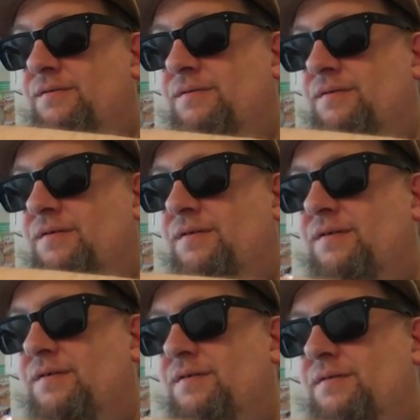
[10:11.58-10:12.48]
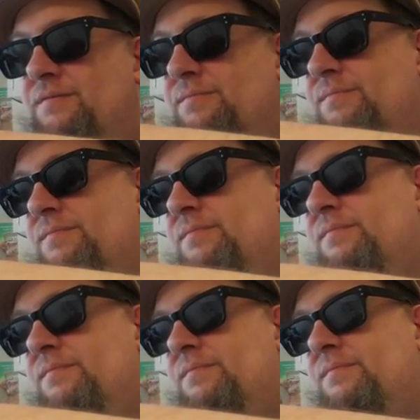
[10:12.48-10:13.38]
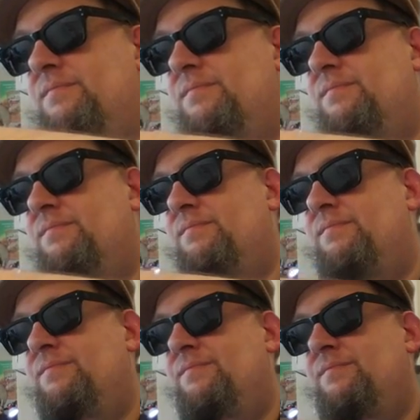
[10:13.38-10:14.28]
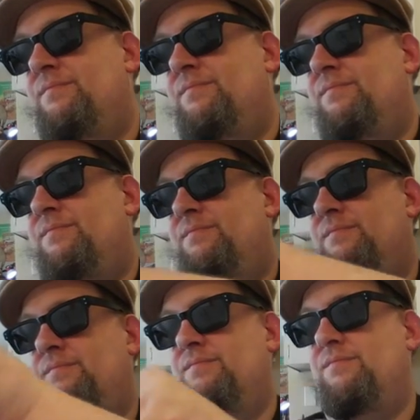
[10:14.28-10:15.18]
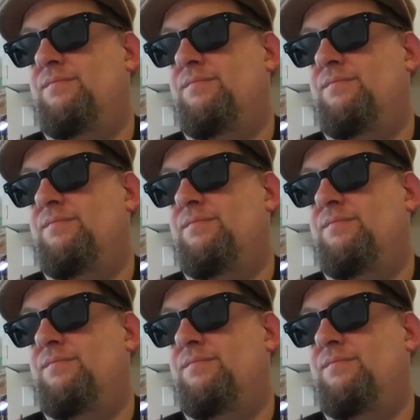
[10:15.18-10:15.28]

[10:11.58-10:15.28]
No one is speaking in this clip.